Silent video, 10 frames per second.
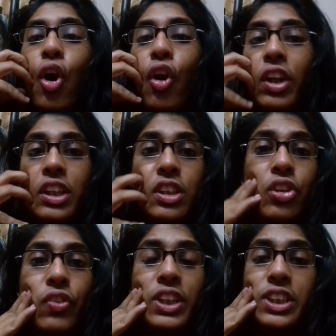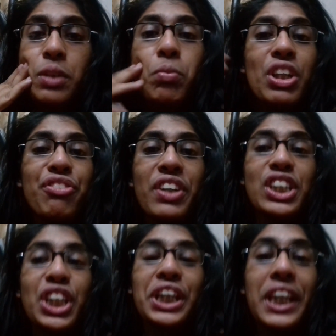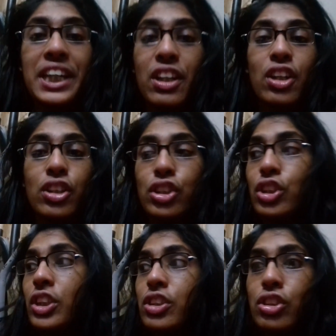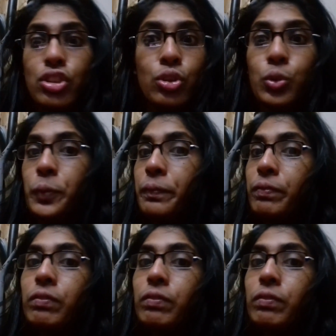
or an interesting motivation letter just to